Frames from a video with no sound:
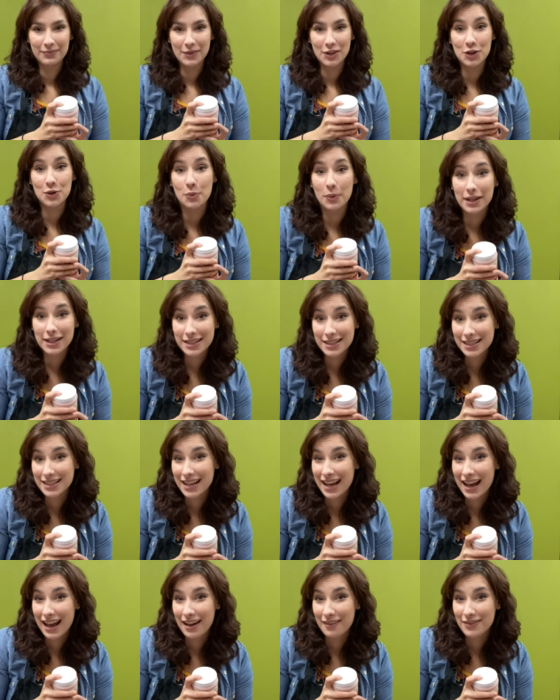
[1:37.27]
You want it to
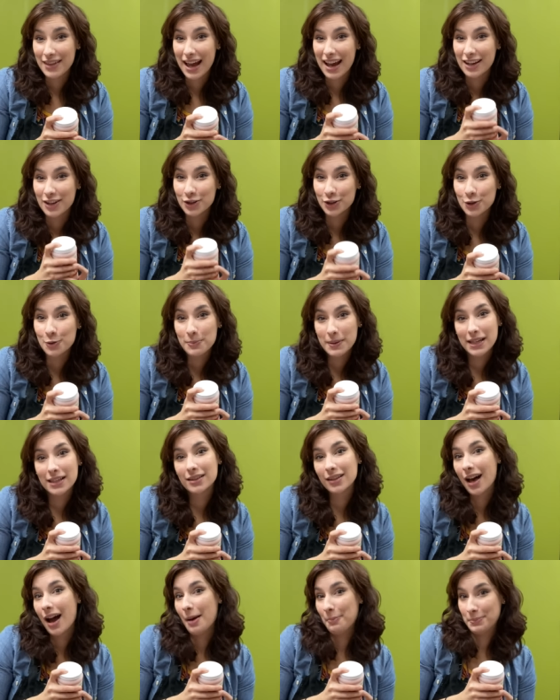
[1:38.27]
have that gloopy
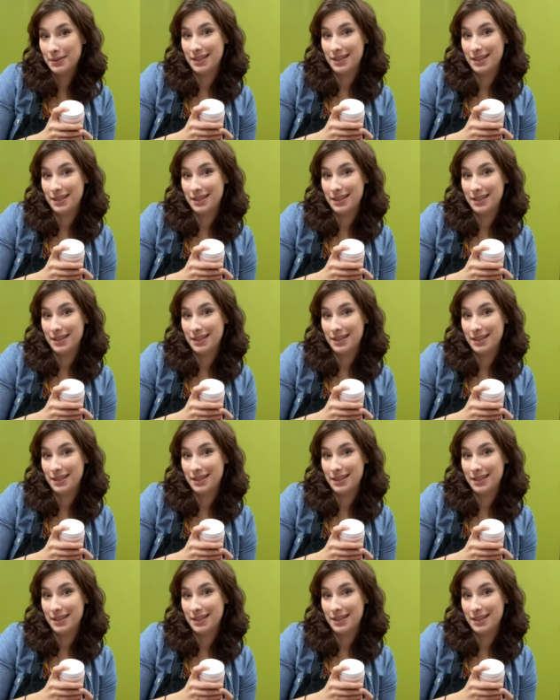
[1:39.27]
glop